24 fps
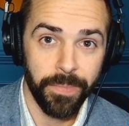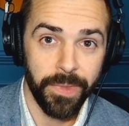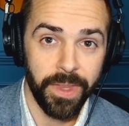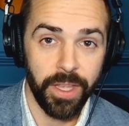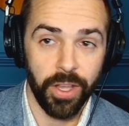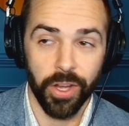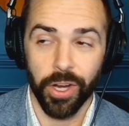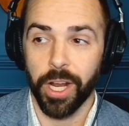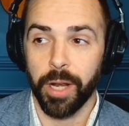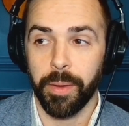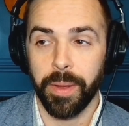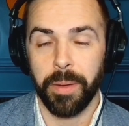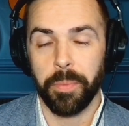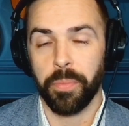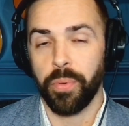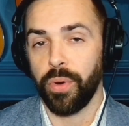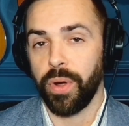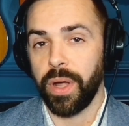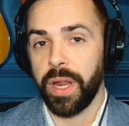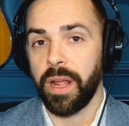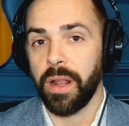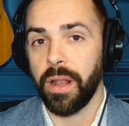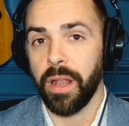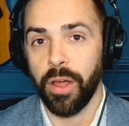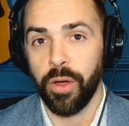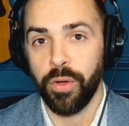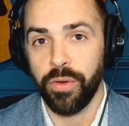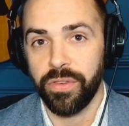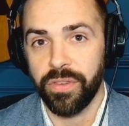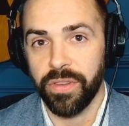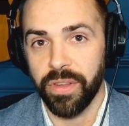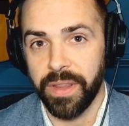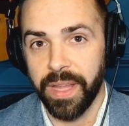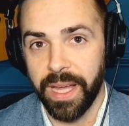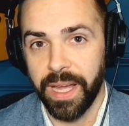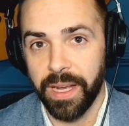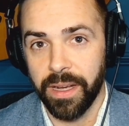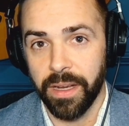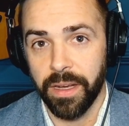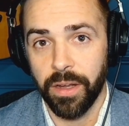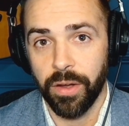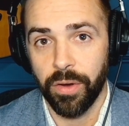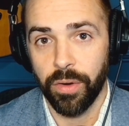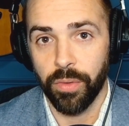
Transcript: You're going to be pretty close to that